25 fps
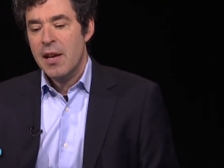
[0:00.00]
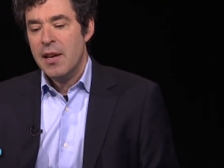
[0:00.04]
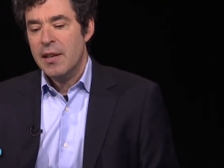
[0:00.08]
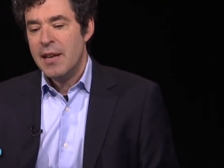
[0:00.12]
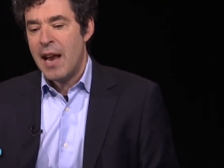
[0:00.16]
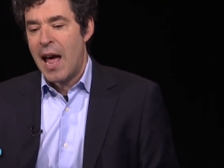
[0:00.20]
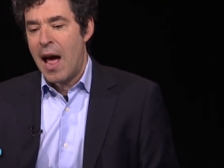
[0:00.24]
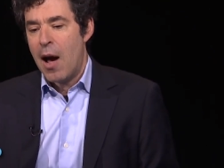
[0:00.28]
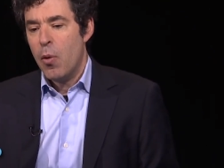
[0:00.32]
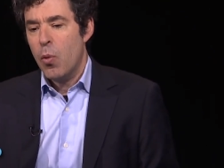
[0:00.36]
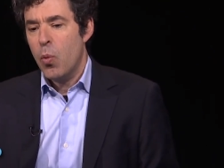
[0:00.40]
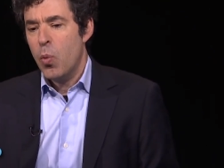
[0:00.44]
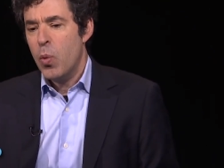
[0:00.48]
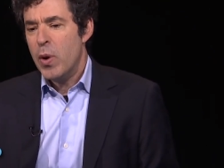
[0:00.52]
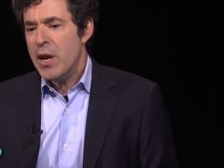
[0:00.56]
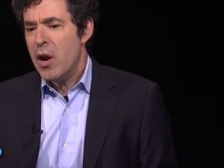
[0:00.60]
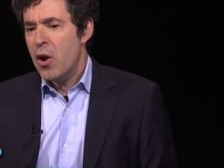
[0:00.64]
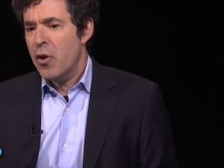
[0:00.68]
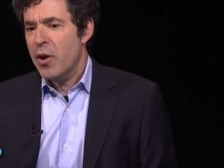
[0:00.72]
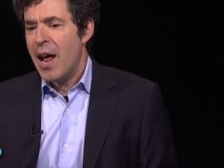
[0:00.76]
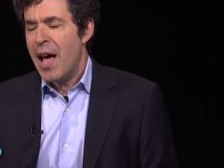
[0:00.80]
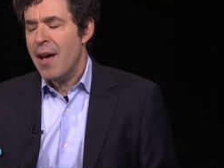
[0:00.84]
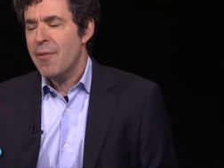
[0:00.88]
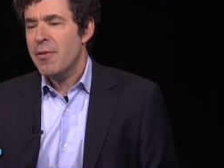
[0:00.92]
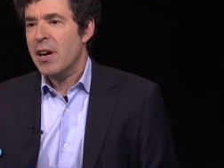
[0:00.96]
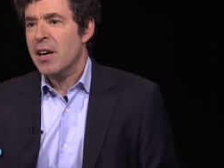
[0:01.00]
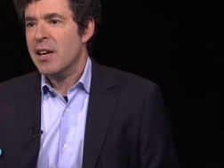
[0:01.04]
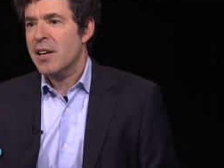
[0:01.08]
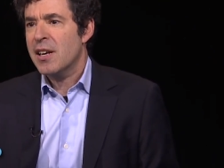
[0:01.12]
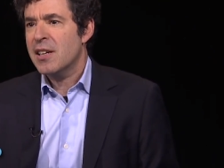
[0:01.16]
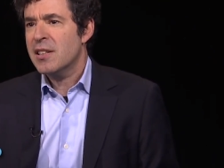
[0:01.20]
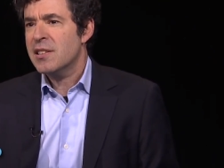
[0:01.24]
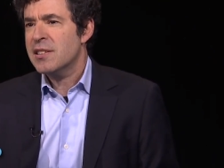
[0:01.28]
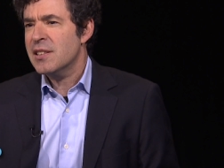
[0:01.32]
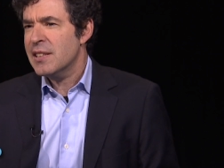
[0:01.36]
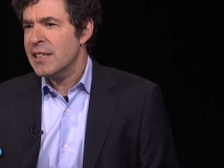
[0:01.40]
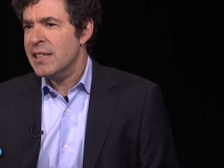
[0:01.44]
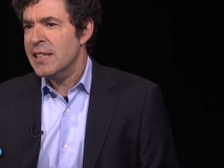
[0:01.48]
Now we don't have a
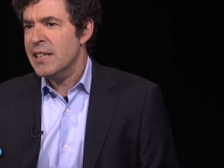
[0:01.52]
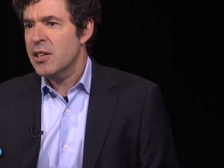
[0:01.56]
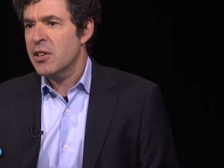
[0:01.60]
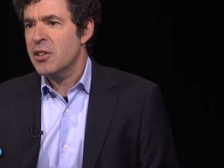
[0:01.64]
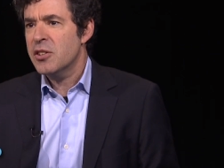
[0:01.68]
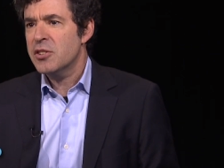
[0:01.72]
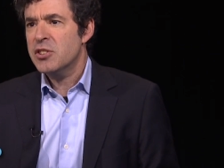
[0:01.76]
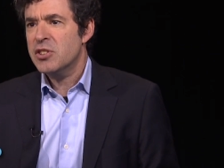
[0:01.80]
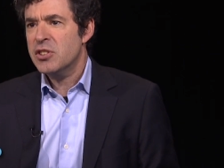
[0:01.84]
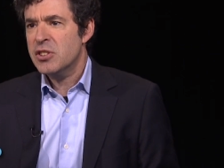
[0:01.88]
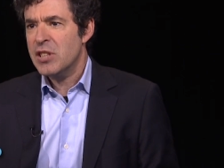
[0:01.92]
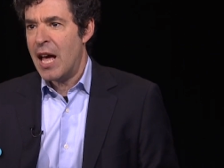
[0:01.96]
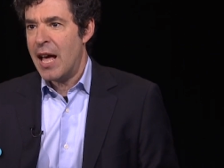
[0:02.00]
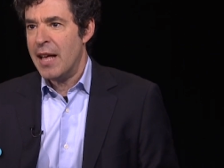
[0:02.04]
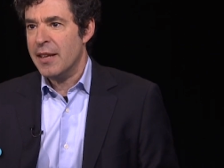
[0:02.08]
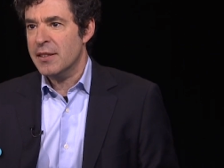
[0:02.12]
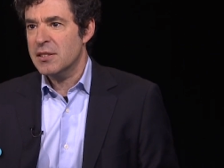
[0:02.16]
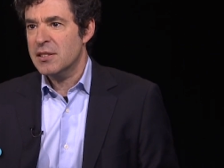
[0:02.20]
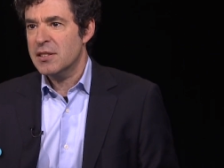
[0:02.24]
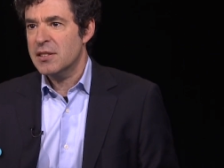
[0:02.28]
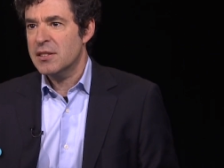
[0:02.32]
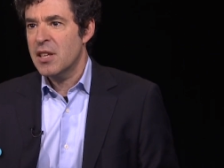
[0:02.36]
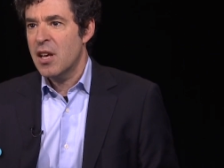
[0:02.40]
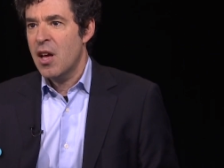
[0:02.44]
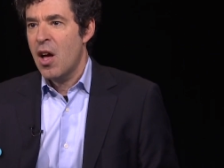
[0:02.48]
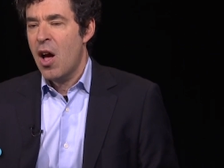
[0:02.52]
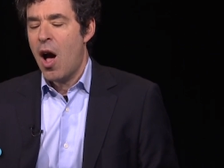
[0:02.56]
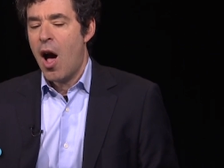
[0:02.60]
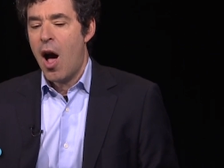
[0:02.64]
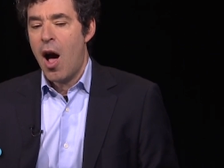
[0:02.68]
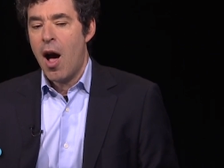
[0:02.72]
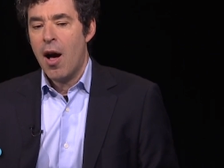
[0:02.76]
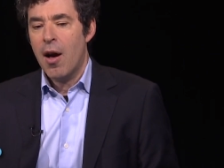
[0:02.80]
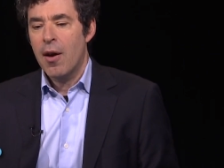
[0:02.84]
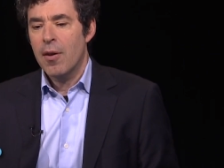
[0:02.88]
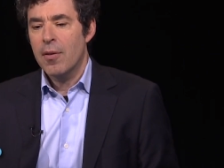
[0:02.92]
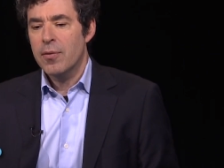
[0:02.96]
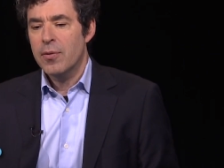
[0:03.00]
clear sense
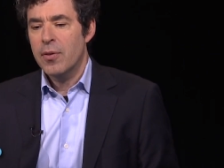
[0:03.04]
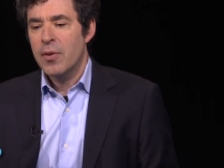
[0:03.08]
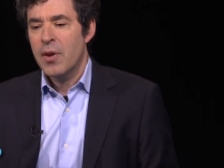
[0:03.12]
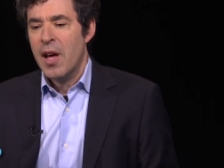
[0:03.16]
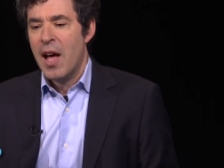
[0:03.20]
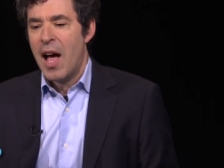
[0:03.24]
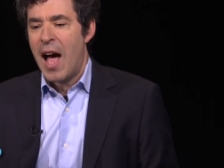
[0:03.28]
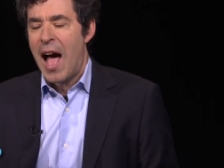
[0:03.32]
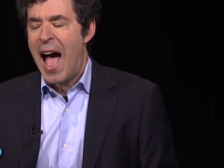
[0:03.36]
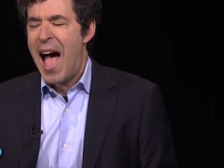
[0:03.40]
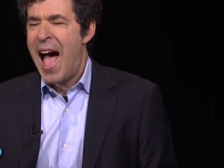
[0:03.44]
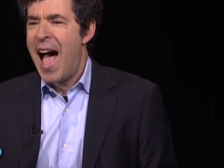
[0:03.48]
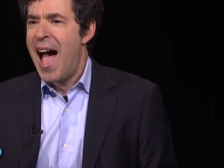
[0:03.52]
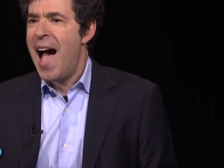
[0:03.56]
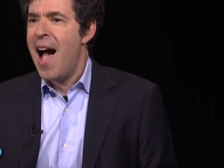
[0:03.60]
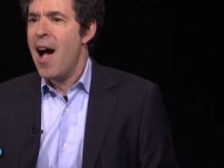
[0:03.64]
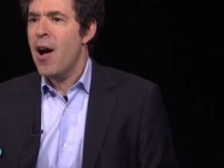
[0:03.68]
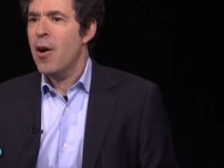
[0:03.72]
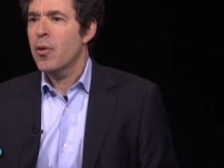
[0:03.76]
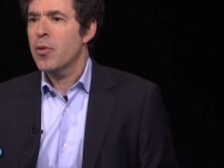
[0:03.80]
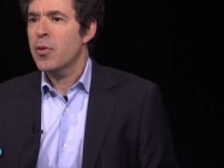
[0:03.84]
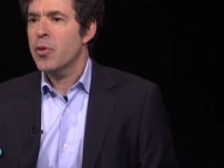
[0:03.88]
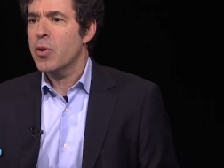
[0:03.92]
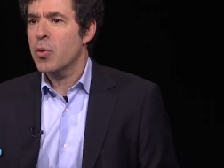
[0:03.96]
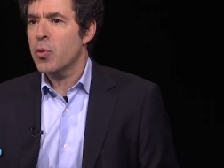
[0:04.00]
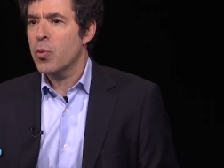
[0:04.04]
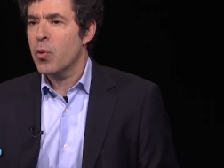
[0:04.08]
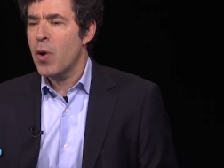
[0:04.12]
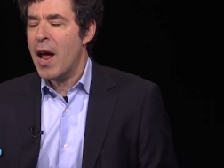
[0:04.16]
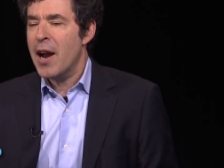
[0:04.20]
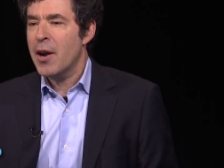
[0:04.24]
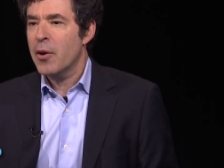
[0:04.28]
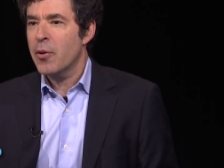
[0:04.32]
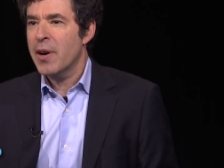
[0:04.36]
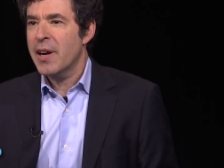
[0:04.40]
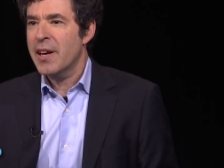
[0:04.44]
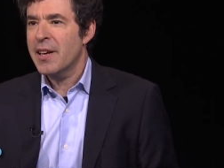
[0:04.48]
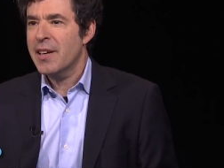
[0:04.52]
of how the
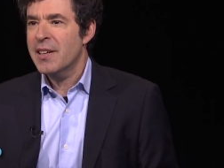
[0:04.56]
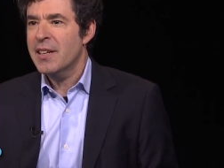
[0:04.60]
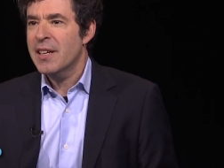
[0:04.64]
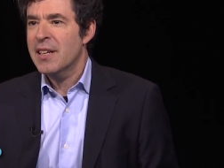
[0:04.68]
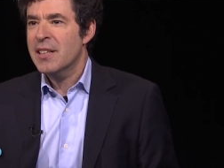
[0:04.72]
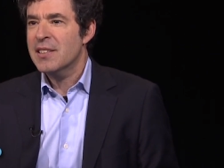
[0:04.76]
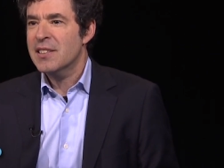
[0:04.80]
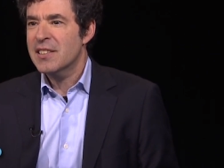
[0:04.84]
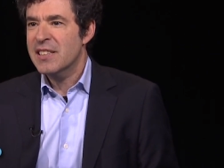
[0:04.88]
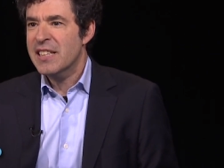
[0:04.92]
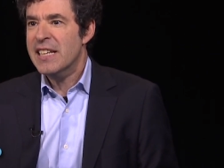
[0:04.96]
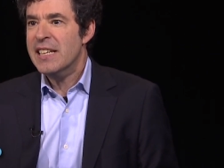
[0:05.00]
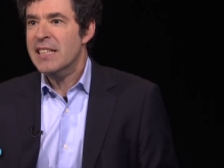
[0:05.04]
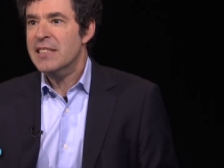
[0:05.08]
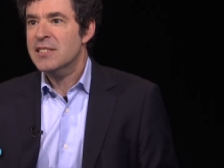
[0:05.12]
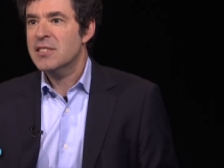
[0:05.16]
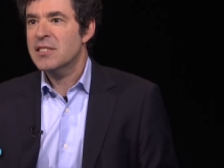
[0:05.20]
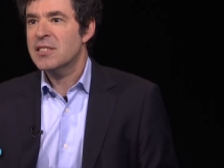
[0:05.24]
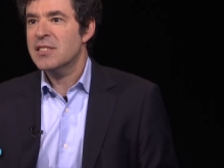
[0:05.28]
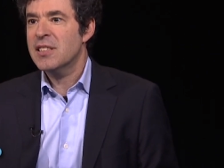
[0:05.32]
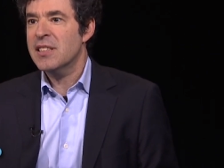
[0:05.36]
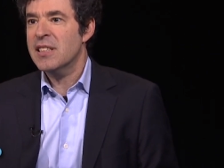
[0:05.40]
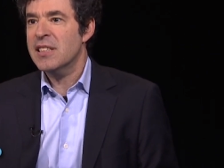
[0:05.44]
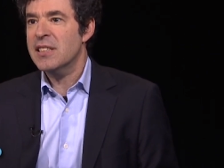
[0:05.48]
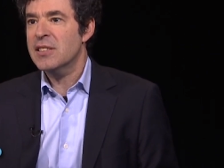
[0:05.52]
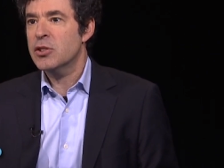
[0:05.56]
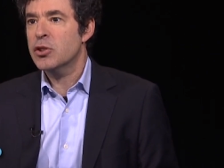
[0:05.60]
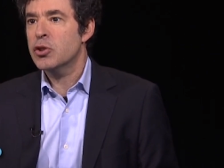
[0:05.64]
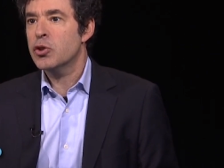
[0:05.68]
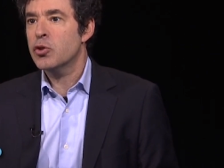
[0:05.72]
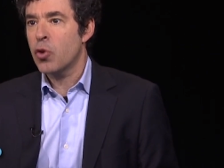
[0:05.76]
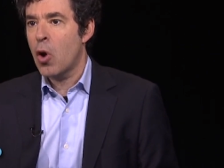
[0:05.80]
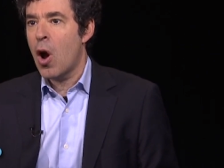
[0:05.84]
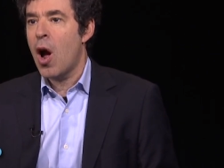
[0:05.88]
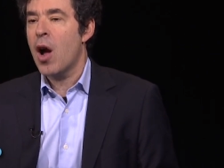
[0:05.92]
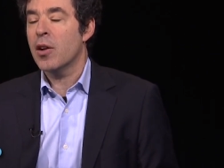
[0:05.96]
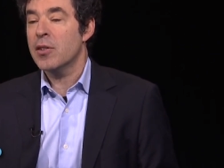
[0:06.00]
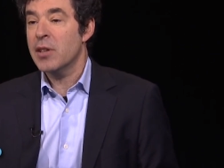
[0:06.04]
rhetoric leads to these
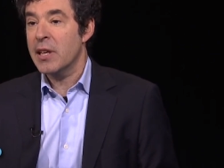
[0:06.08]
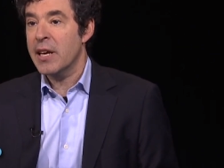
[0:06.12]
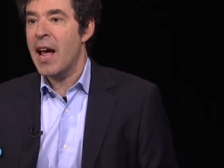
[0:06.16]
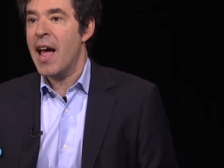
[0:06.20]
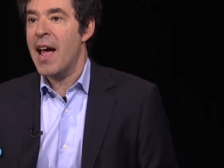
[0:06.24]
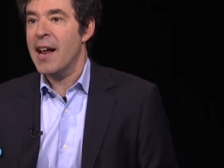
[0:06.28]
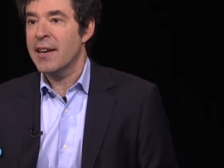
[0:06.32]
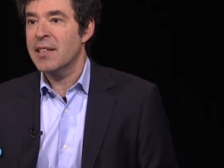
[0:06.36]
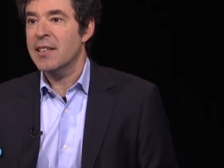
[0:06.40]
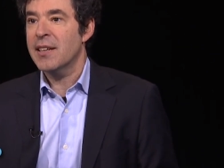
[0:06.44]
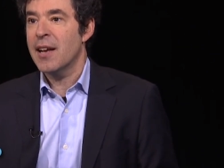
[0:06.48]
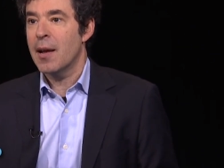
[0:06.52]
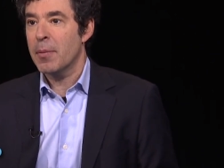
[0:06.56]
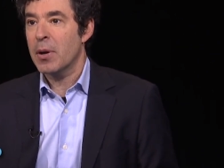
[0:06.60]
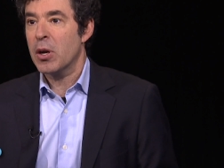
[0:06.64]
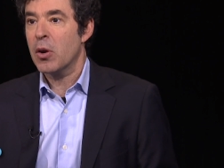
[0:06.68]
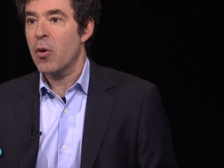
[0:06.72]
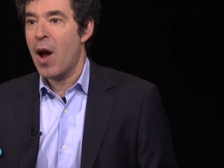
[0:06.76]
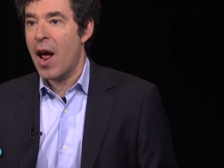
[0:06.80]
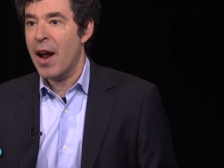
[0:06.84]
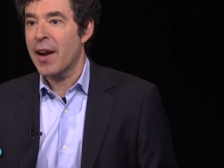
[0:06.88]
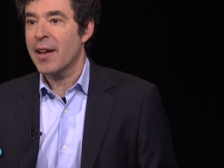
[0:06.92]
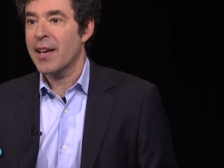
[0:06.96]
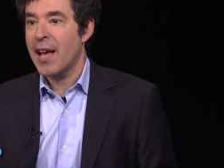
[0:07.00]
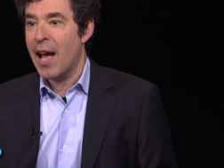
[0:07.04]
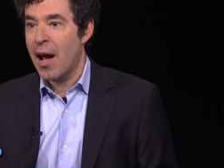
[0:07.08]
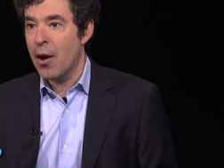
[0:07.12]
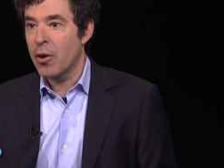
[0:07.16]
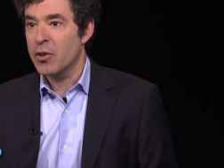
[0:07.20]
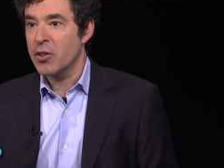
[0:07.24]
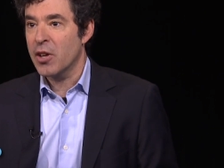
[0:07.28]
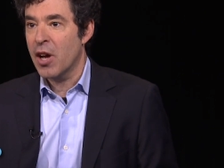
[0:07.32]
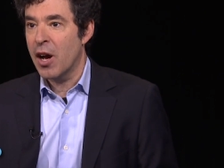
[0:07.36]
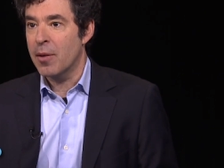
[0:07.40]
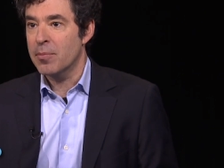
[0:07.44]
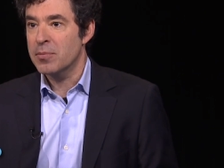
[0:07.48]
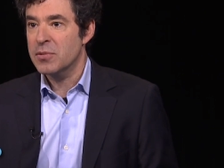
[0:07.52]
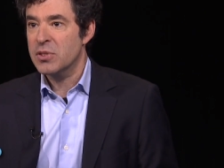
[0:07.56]
strongly anti-democratic
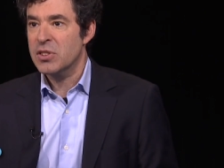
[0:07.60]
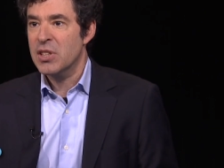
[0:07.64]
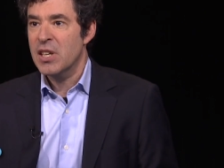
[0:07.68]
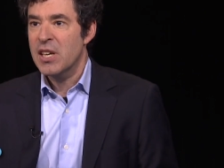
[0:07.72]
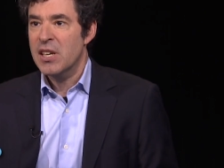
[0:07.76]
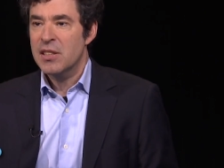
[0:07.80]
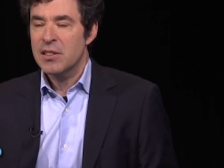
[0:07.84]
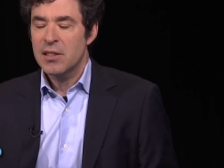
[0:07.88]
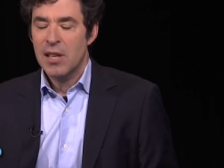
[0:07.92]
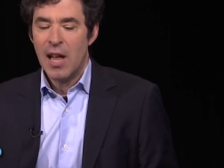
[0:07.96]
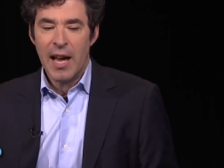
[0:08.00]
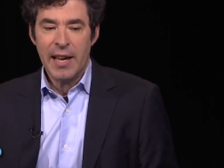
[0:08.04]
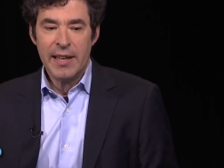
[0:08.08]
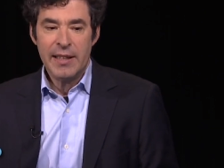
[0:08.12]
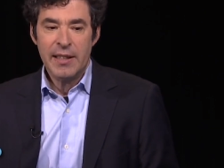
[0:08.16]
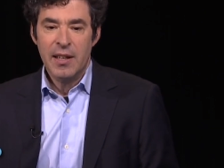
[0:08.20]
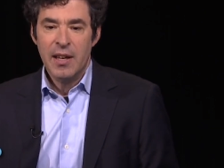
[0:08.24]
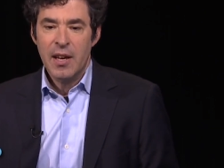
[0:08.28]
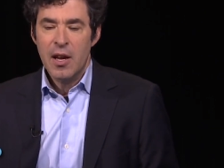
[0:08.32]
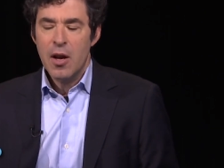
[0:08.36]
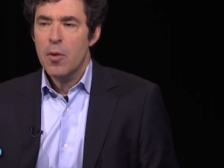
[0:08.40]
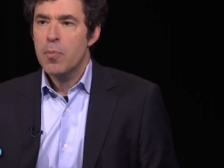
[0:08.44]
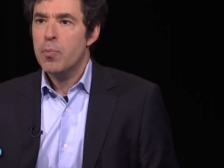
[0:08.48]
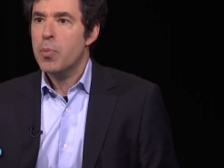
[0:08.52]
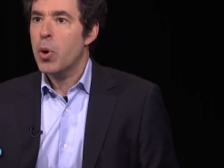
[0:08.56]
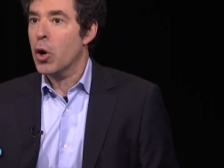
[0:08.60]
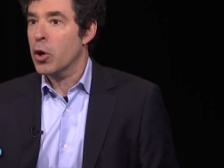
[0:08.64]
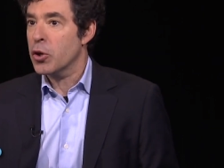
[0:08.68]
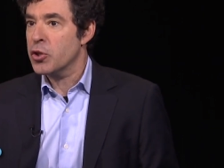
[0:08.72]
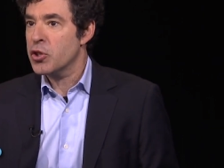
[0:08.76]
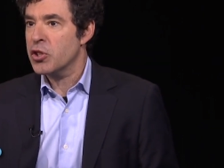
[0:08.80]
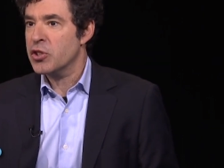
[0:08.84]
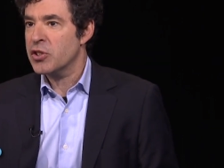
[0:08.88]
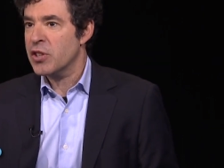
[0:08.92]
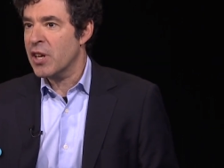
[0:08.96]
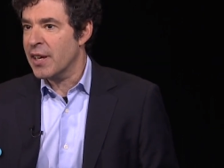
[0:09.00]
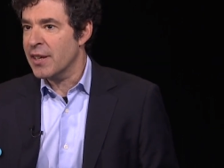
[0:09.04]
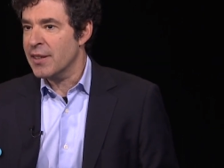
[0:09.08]
outcomes, like
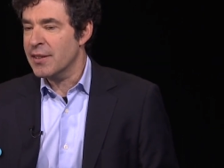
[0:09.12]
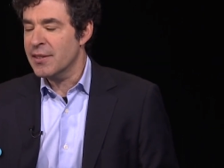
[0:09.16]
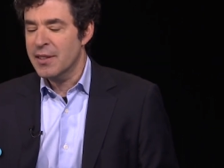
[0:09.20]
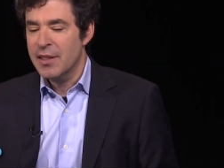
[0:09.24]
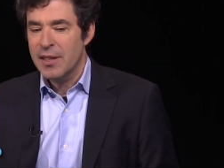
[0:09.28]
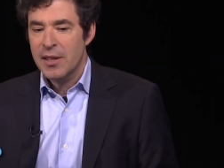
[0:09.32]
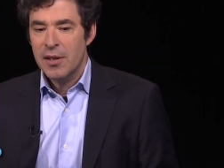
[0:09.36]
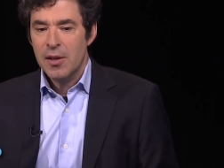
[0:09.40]
purchasing